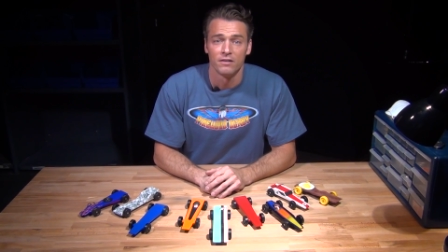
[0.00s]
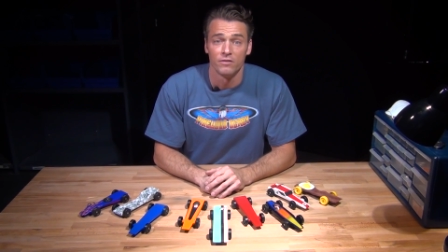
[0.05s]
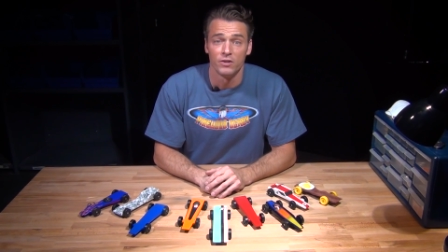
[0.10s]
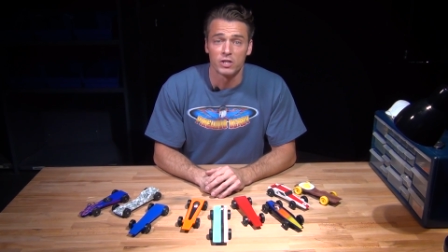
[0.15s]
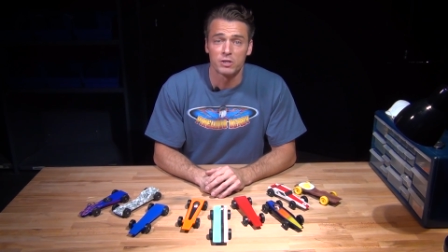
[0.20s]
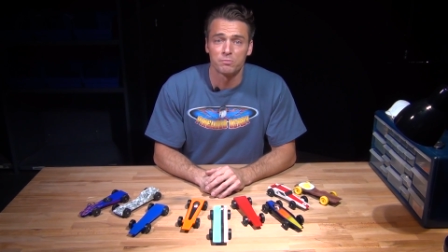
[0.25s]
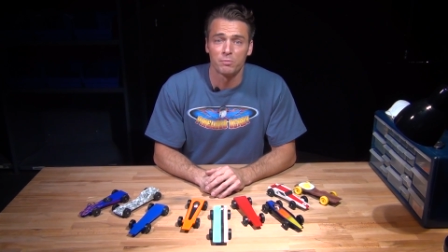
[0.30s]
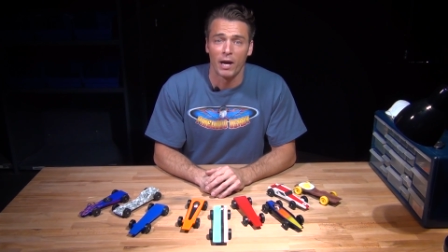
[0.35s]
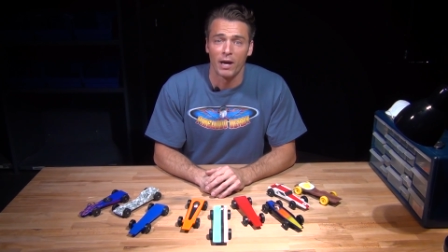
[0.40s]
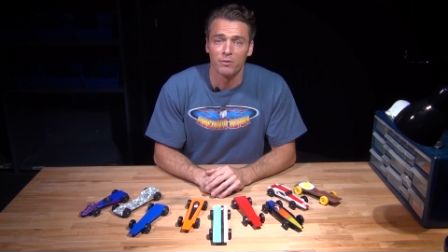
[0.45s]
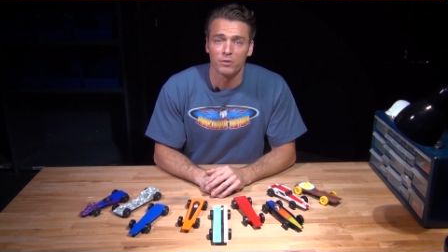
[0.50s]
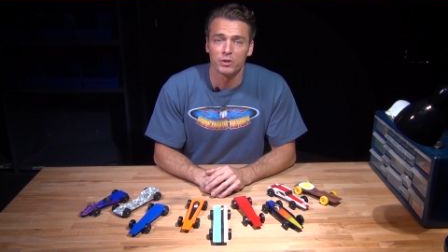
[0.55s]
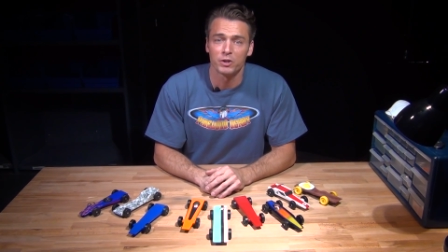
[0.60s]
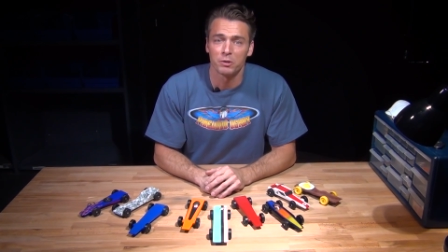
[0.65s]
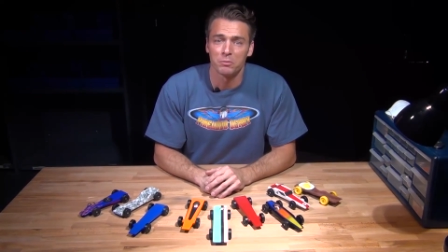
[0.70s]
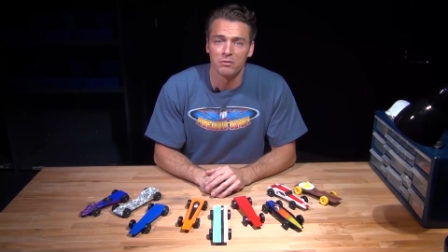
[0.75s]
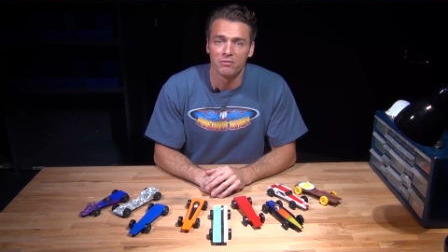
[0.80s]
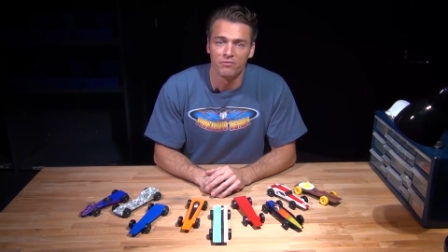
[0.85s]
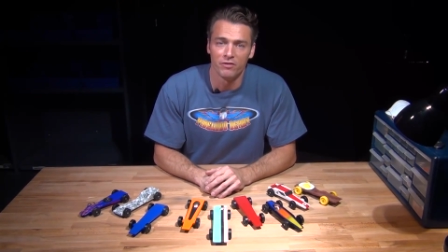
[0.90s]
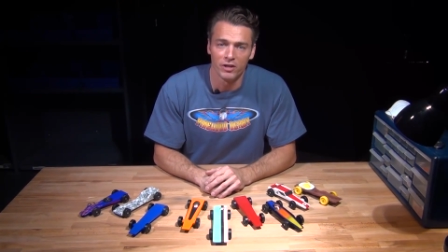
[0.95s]
This Pinewood
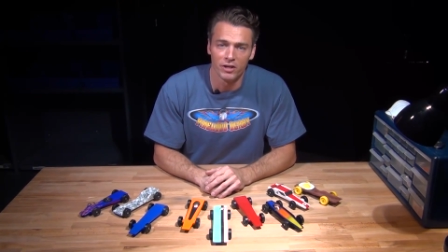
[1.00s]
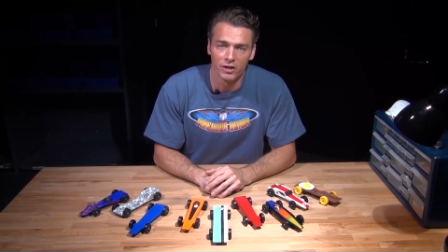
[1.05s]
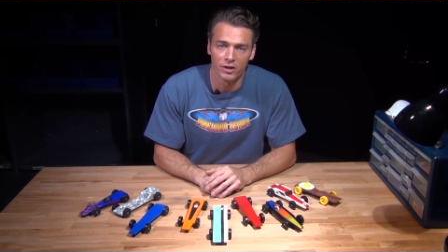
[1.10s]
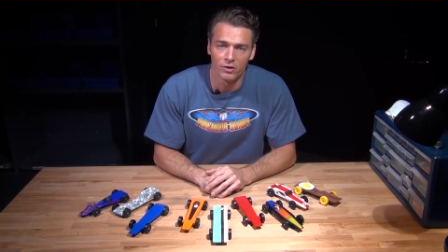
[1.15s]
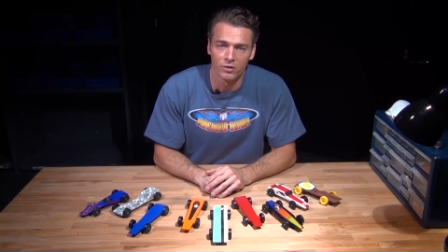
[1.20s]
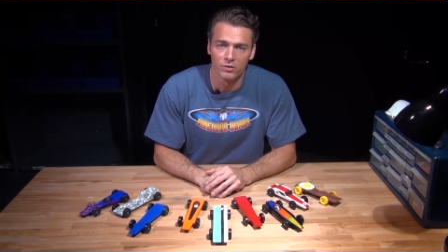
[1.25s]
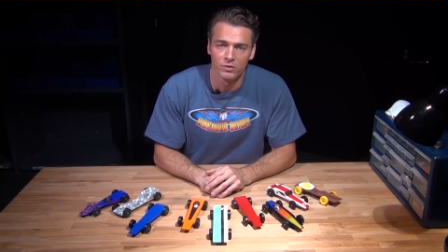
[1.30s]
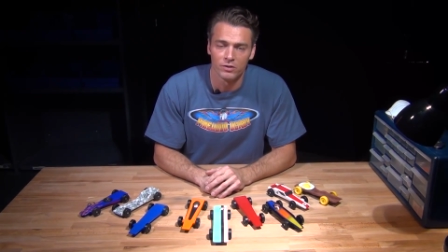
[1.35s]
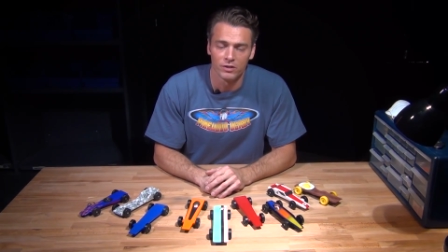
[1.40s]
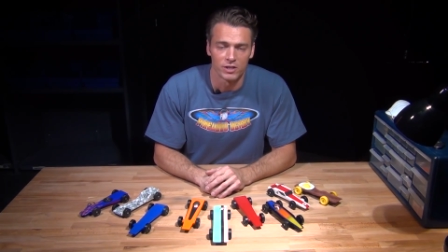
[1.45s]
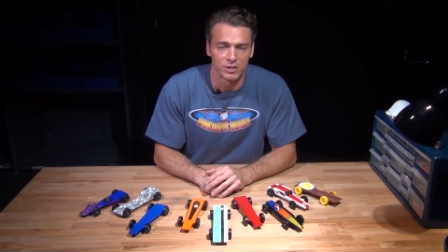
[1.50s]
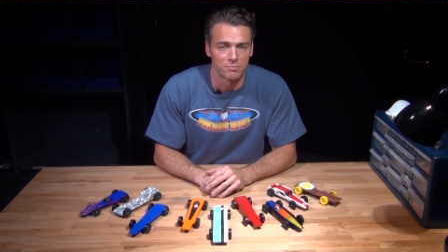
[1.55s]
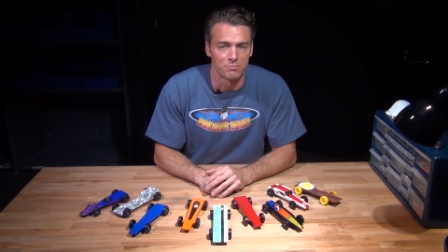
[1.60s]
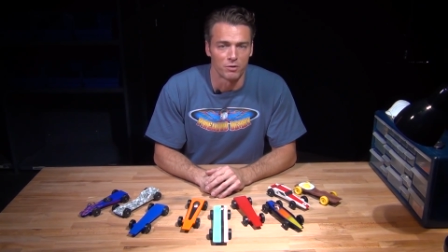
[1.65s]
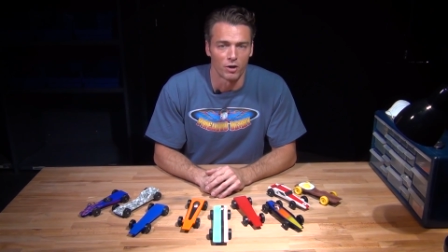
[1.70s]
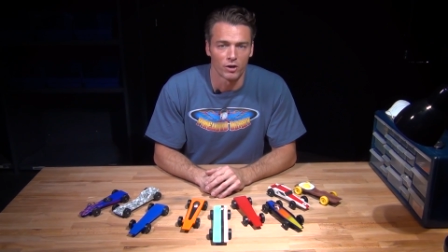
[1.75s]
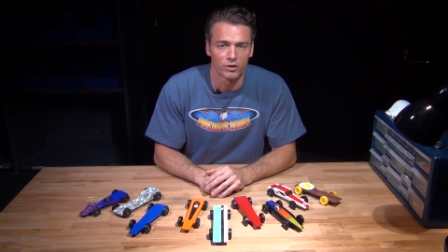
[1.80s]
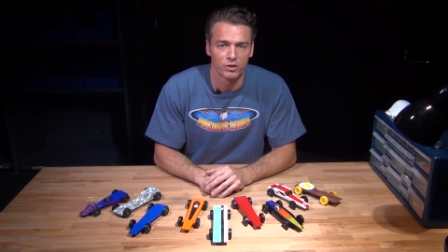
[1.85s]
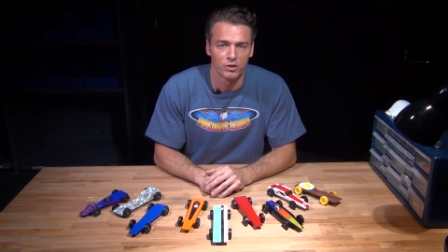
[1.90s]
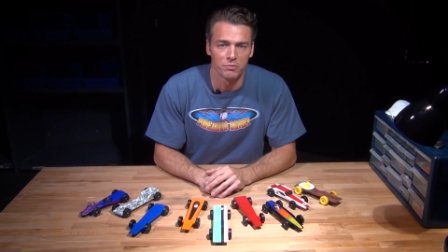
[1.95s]
Derby video is
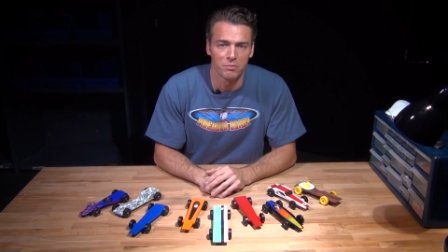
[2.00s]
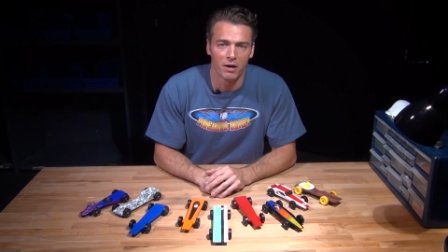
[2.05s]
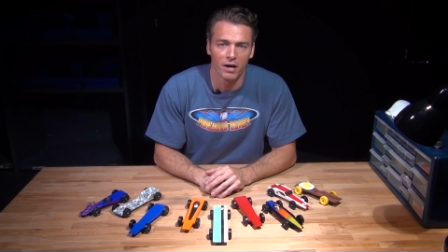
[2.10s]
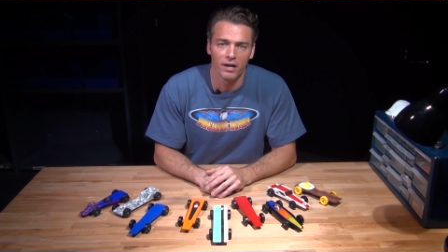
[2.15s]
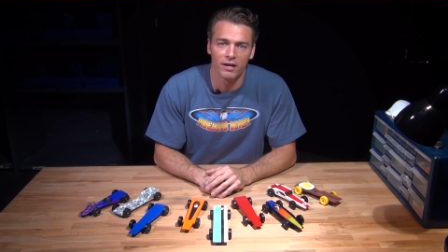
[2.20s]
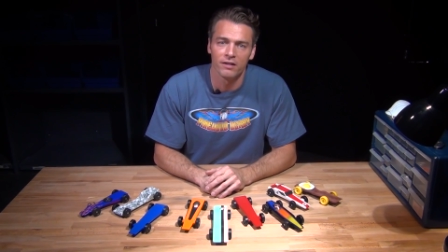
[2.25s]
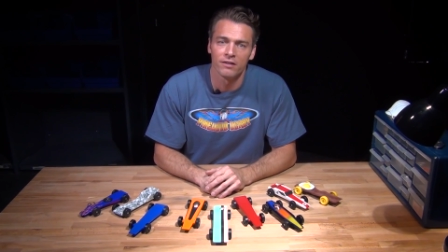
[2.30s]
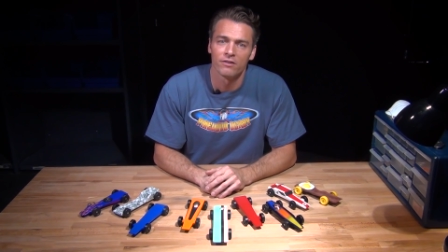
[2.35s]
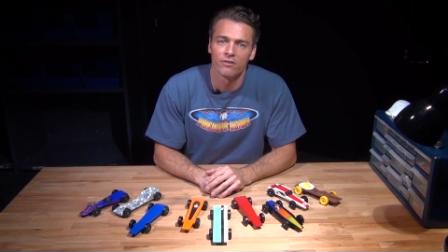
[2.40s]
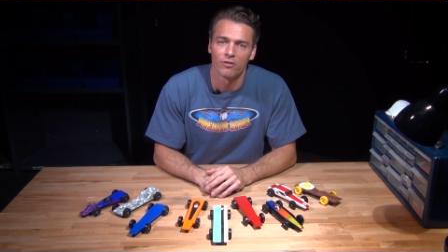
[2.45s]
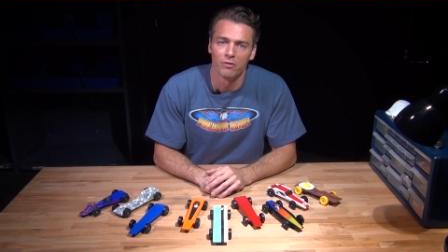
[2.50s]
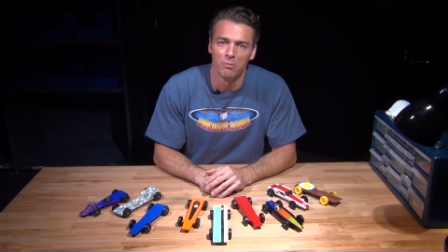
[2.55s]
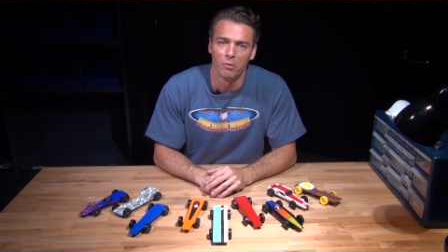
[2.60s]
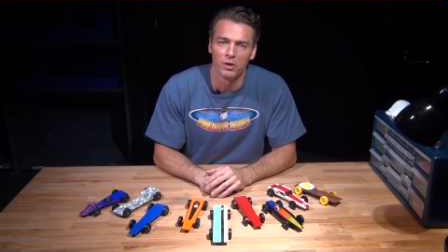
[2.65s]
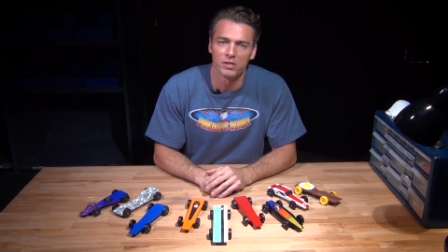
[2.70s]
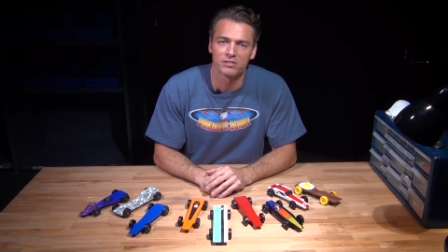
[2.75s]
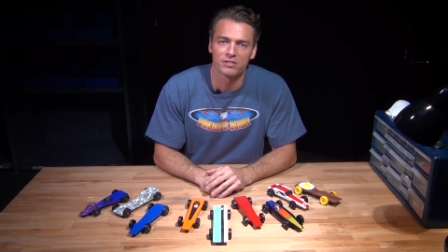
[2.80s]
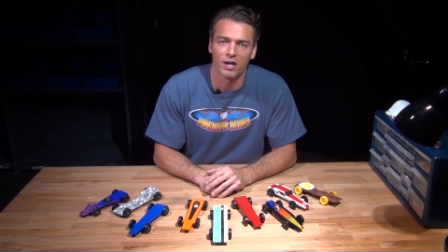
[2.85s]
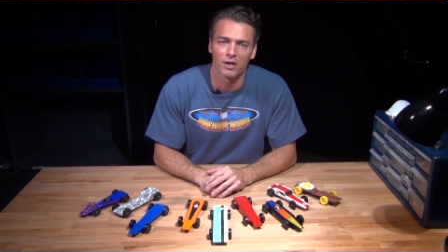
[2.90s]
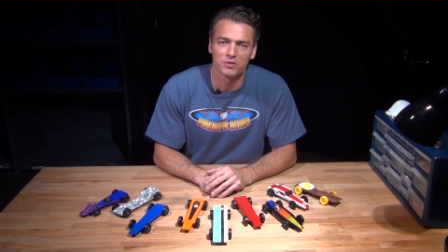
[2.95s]
brought to you by the Boy
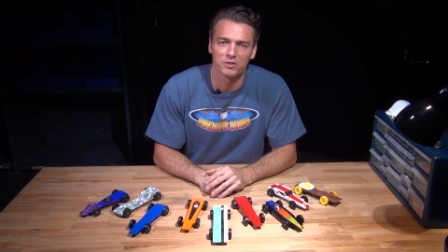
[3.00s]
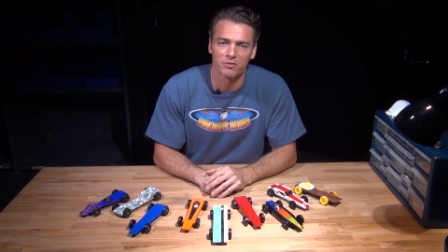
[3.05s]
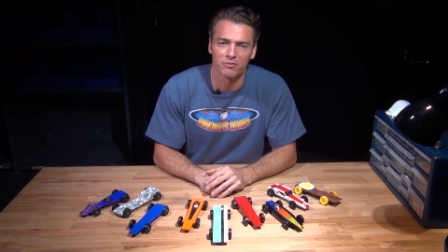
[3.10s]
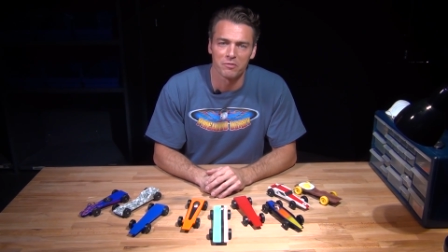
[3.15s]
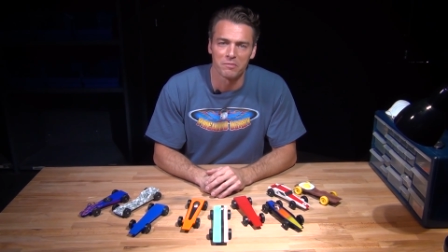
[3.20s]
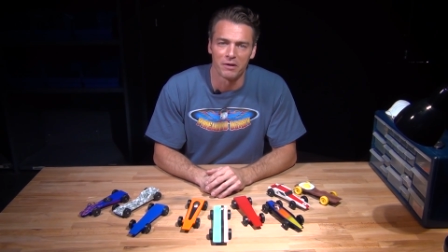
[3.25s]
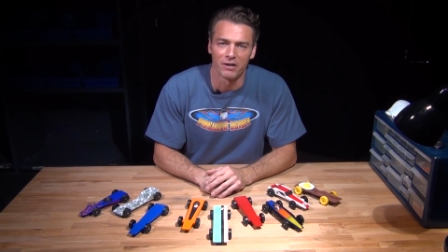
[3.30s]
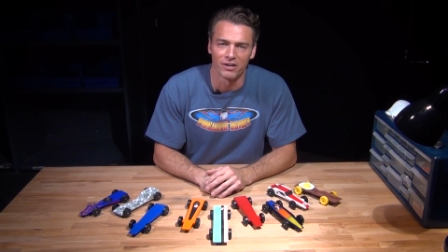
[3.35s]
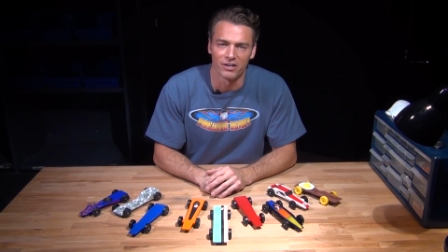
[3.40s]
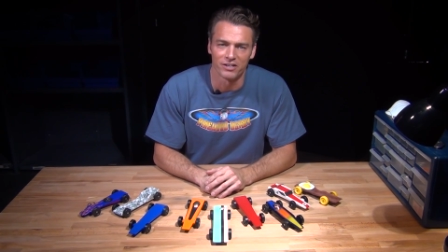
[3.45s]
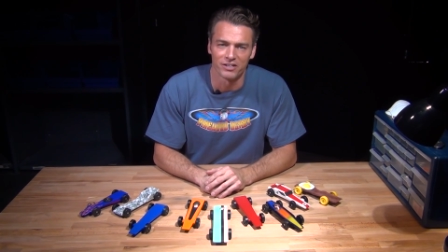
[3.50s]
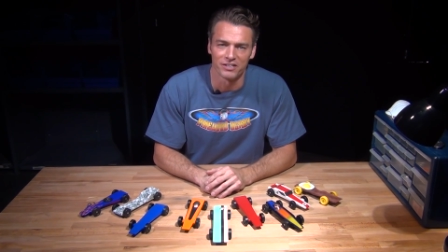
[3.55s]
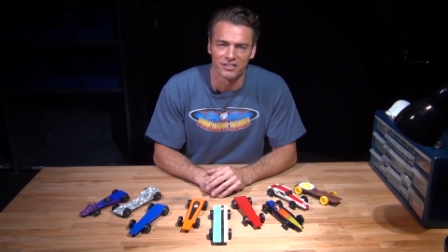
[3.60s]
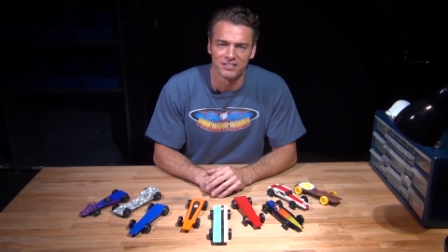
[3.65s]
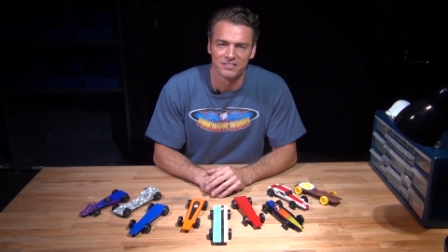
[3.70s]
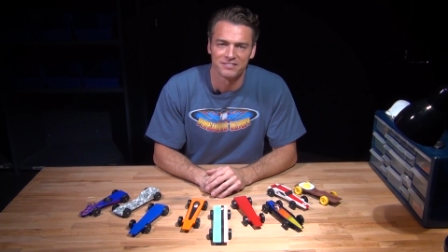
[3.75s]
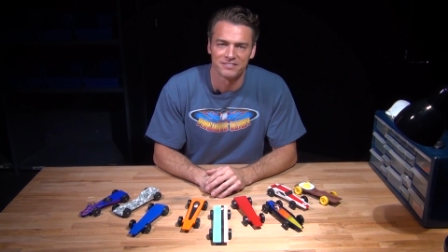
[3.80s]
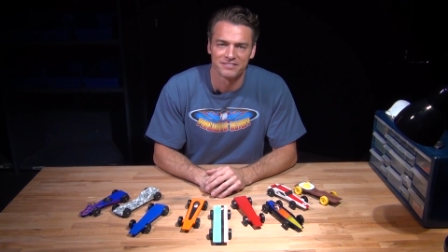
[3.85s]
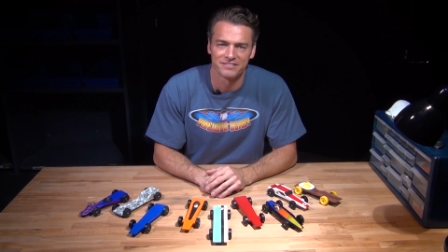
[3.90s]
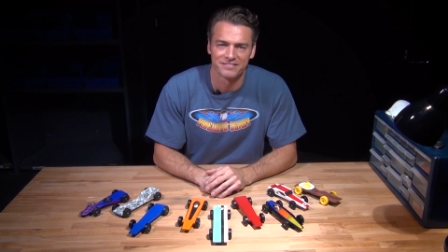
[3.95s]
Scouts of America.